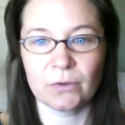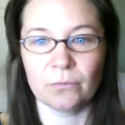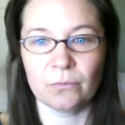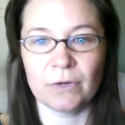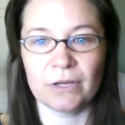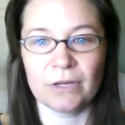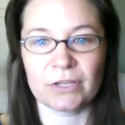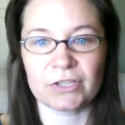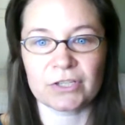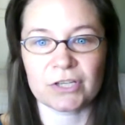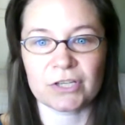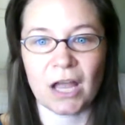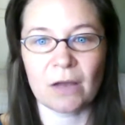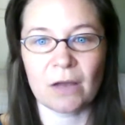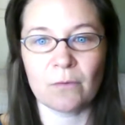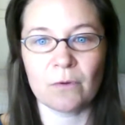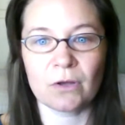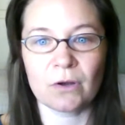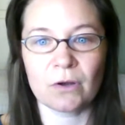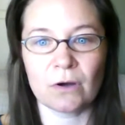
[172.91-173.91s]
which I
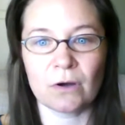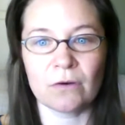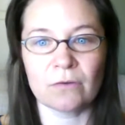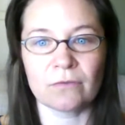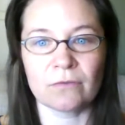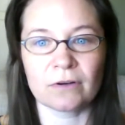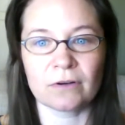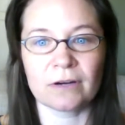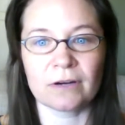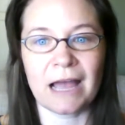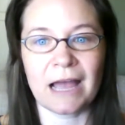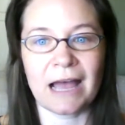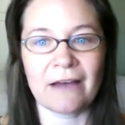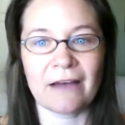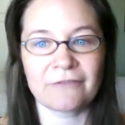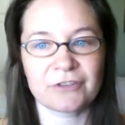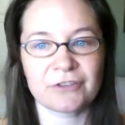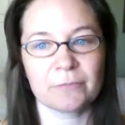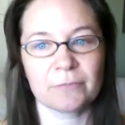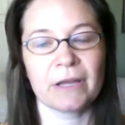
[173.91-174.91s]
will go over
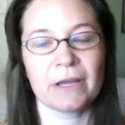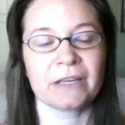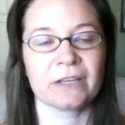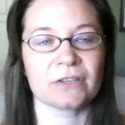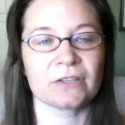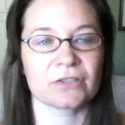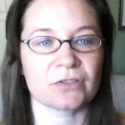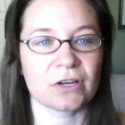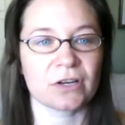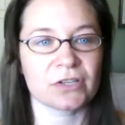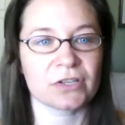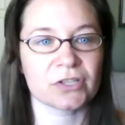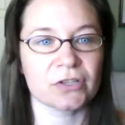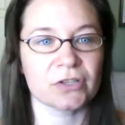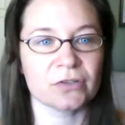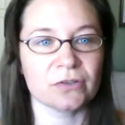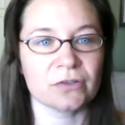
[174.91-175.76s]
after Mike instructs you